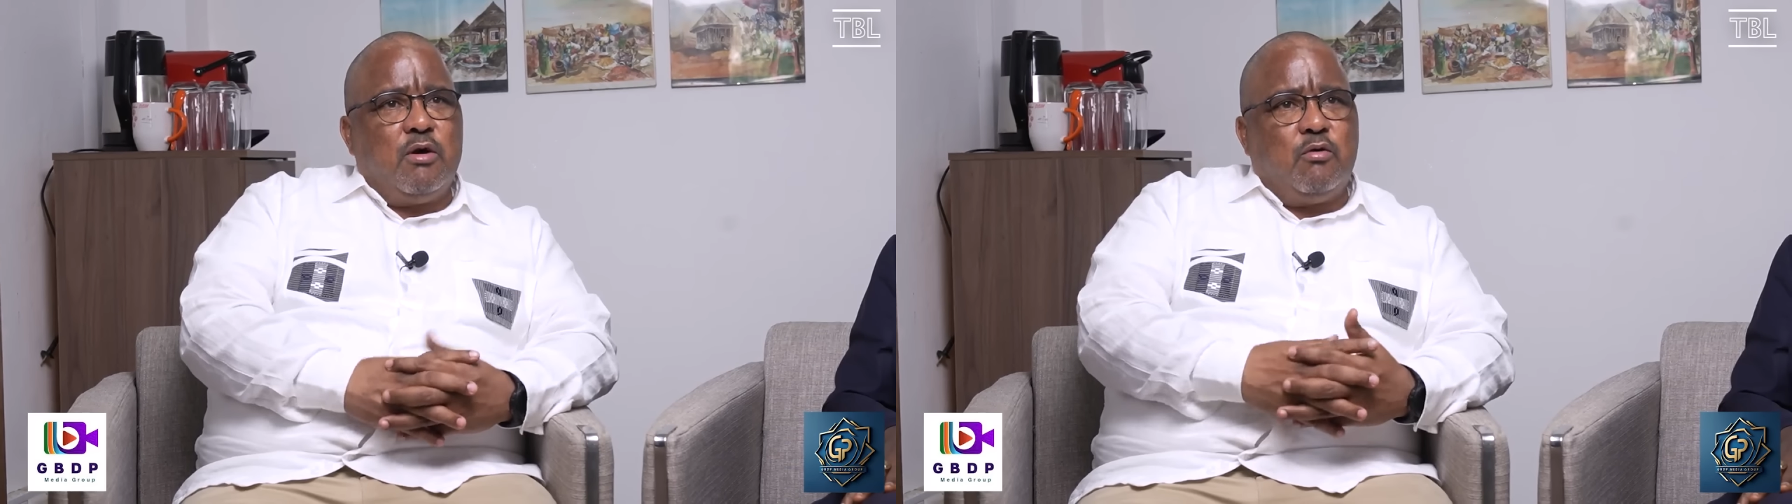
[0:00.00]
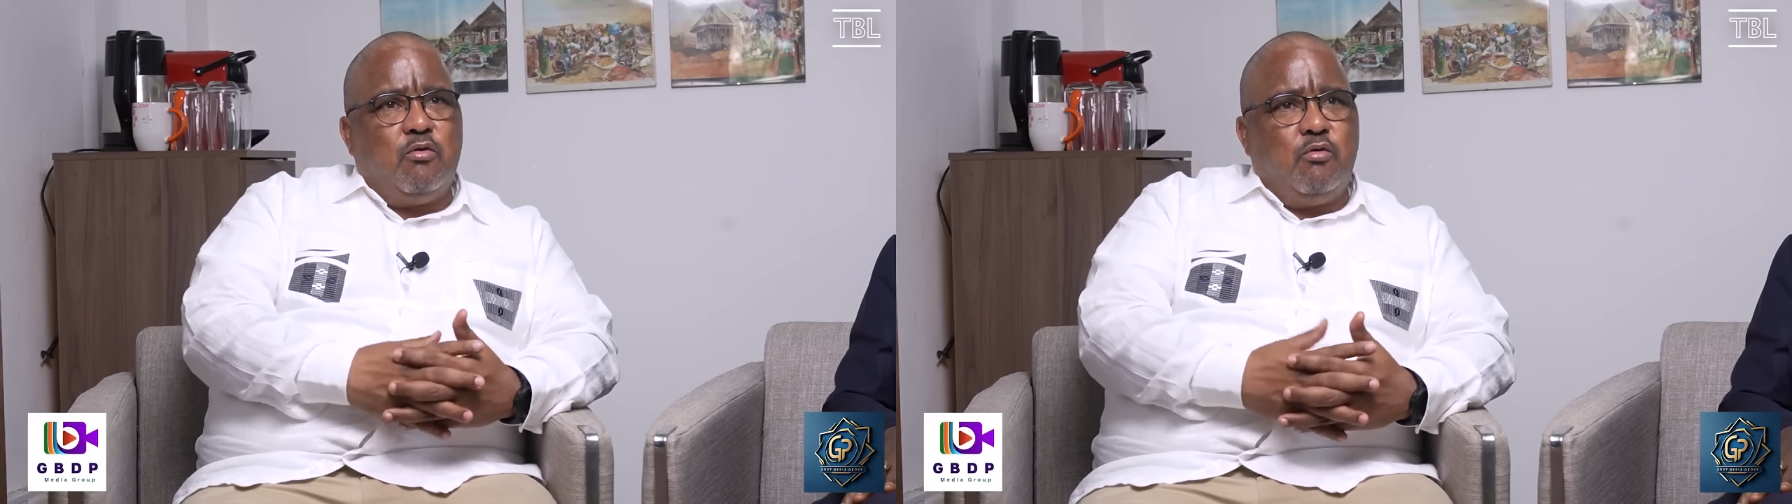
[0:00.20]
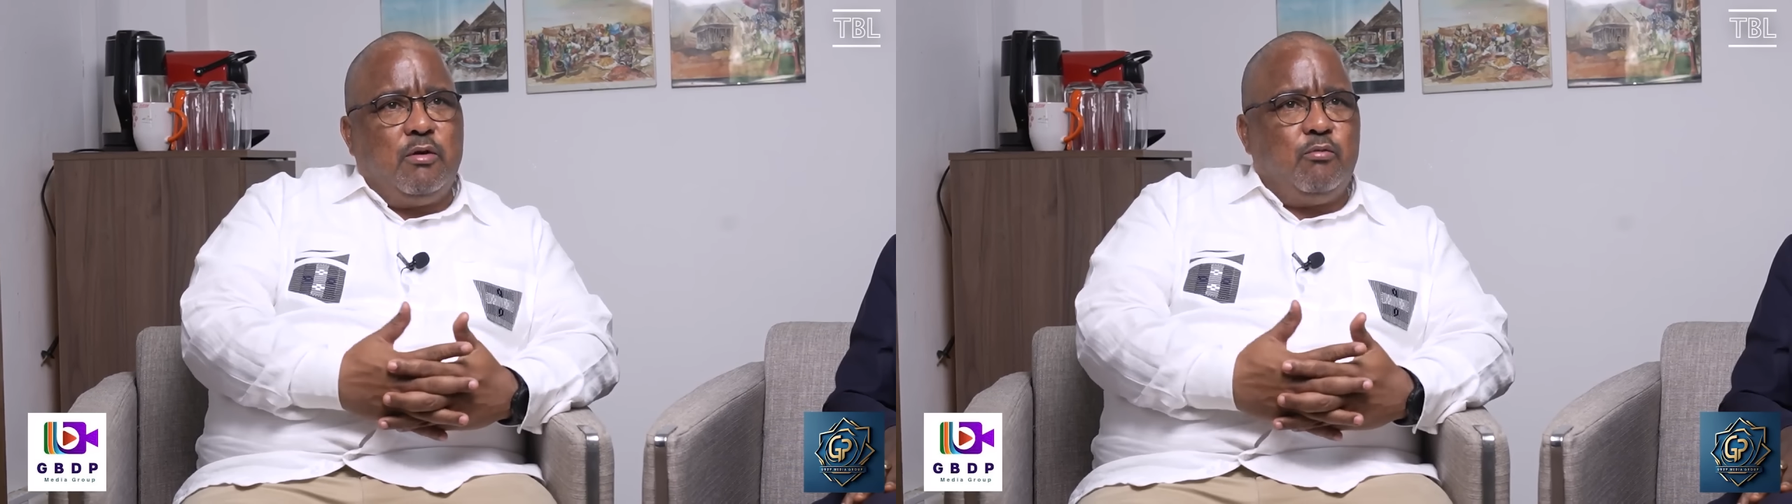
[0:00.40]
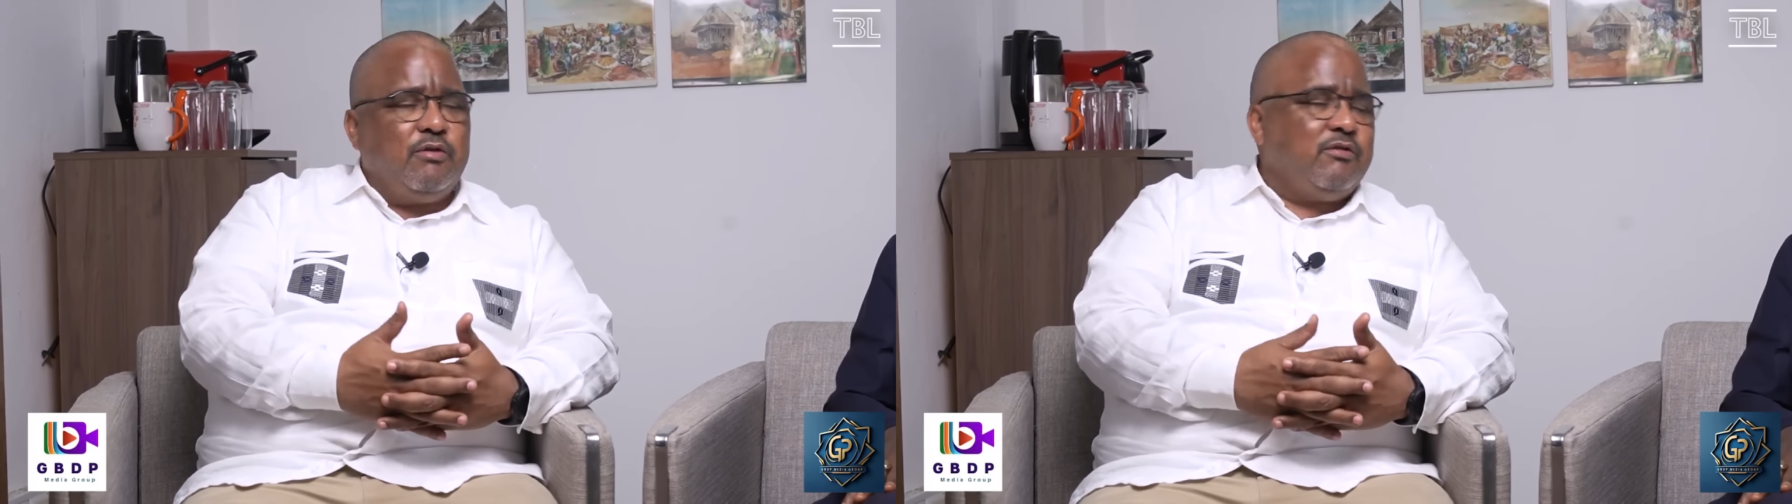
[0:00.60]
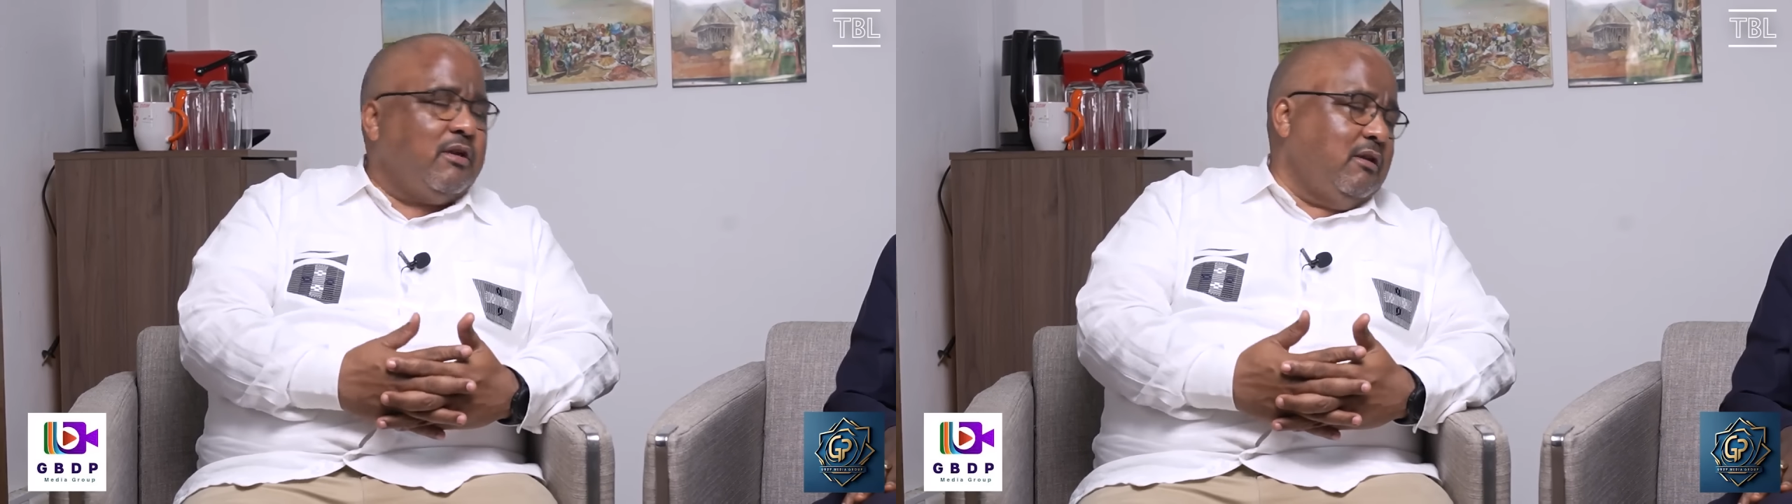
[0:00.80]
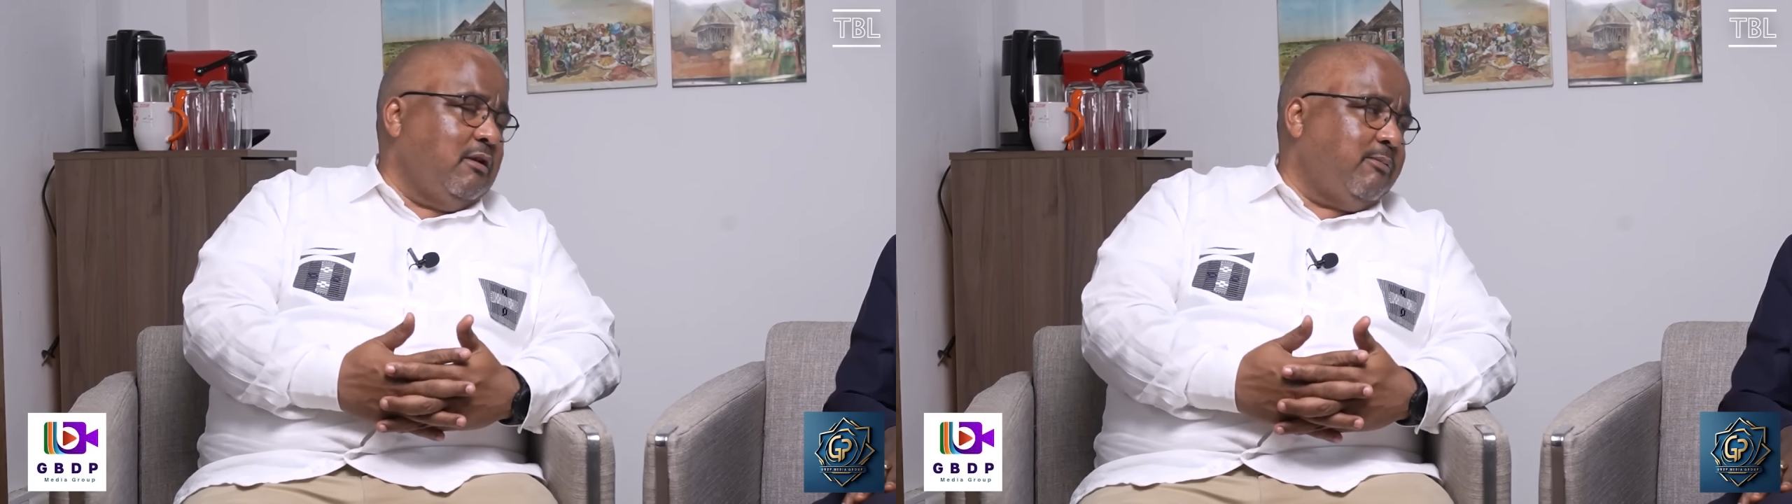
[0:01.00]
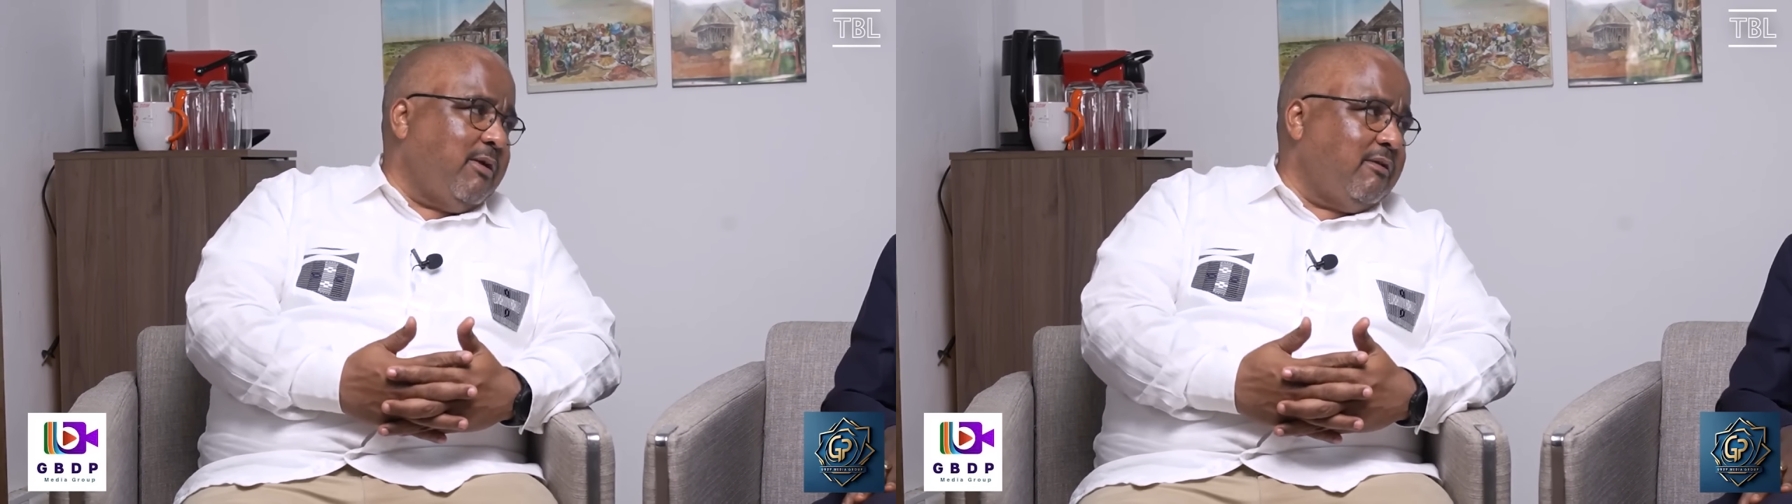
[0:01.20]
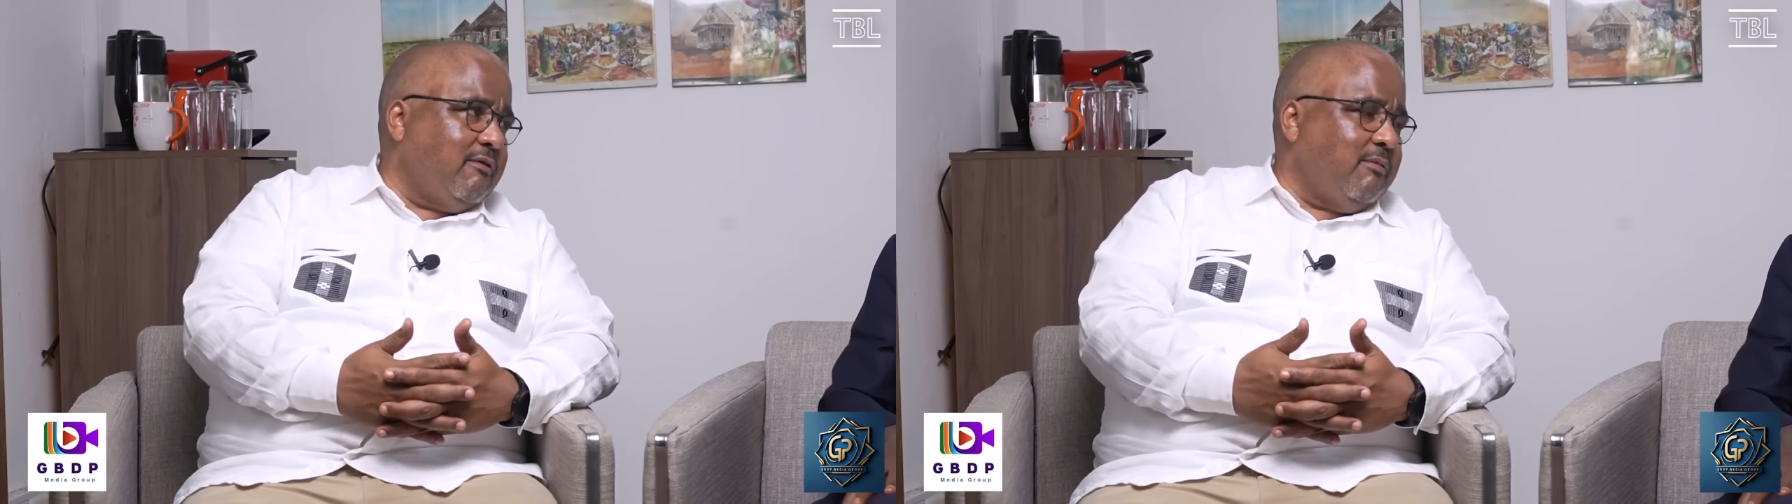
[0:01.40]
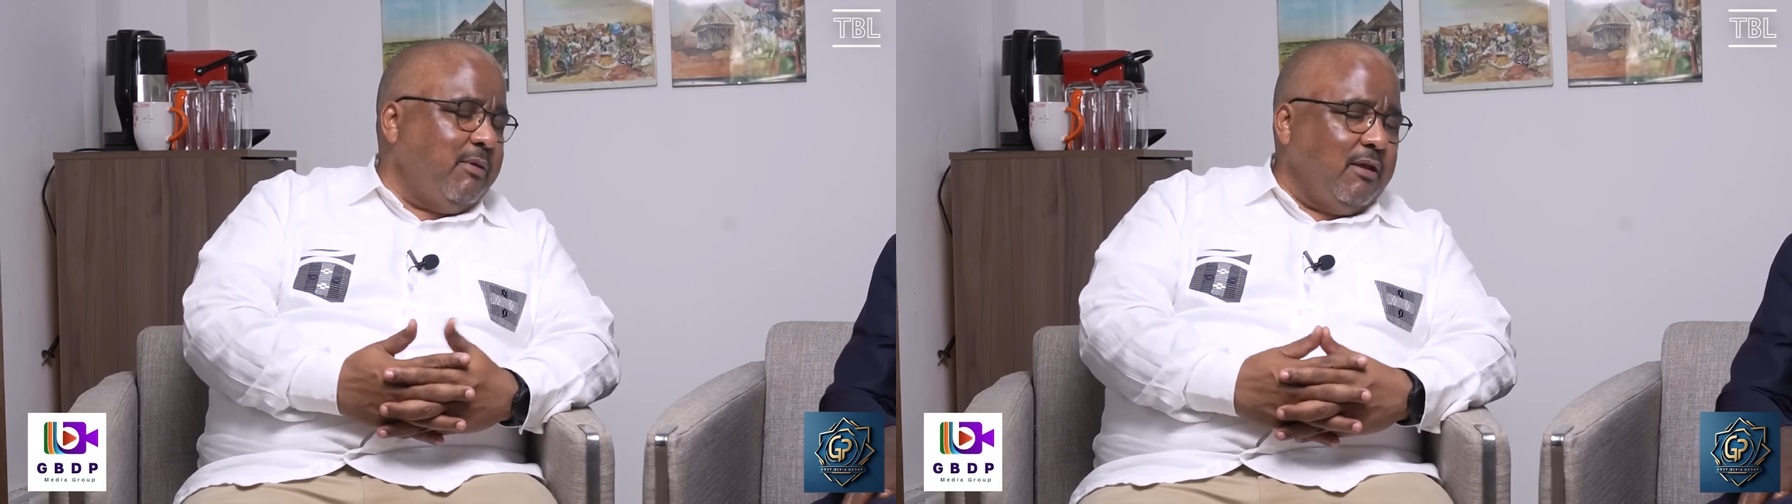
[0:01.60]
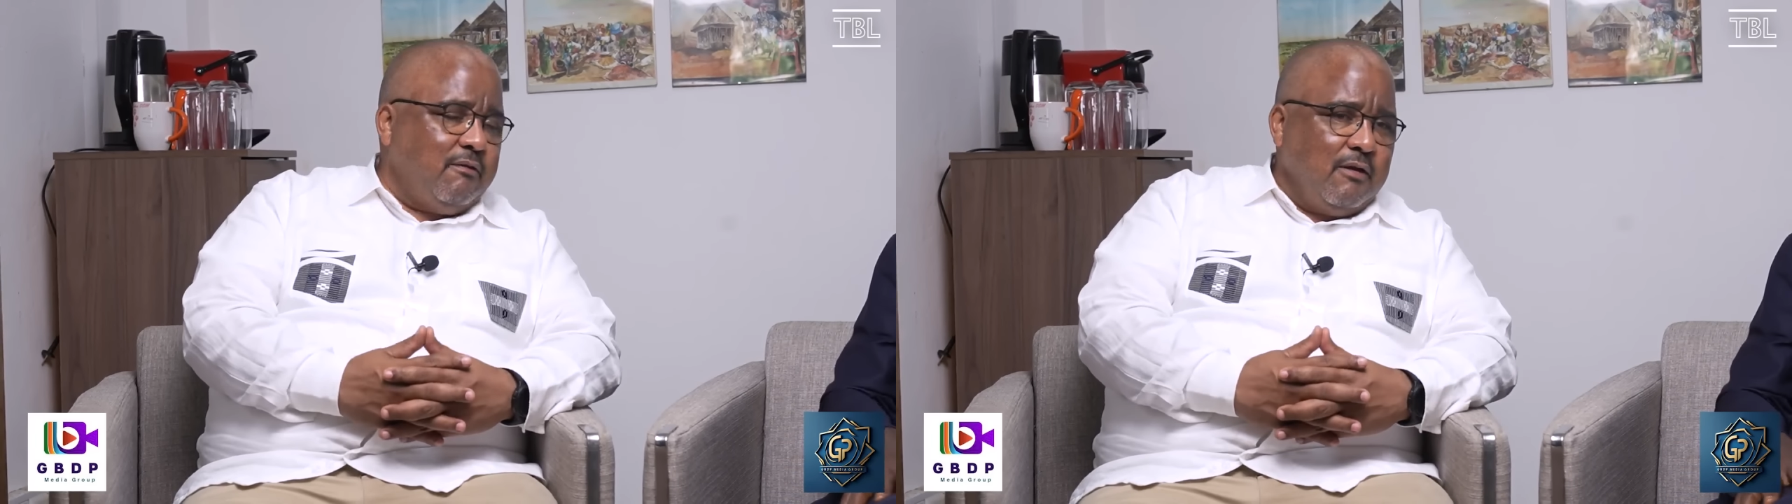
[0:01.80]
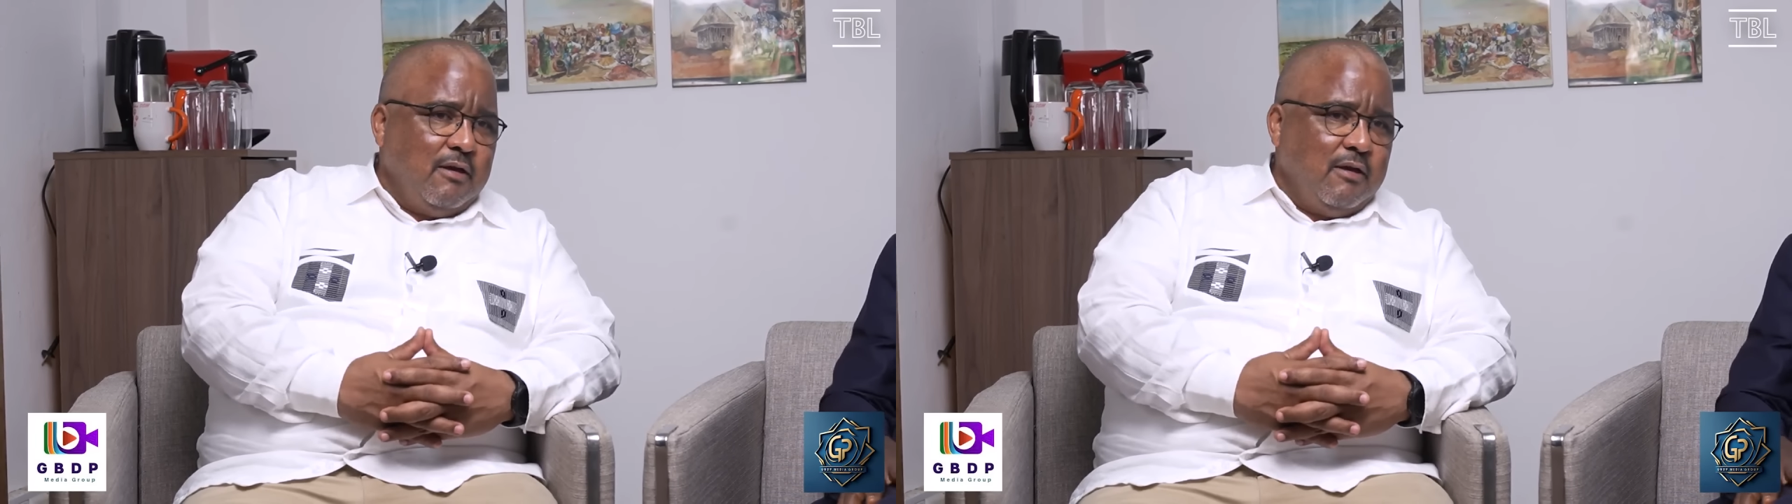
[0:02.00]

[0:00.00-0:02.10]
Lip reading: a coup in which they did not participate.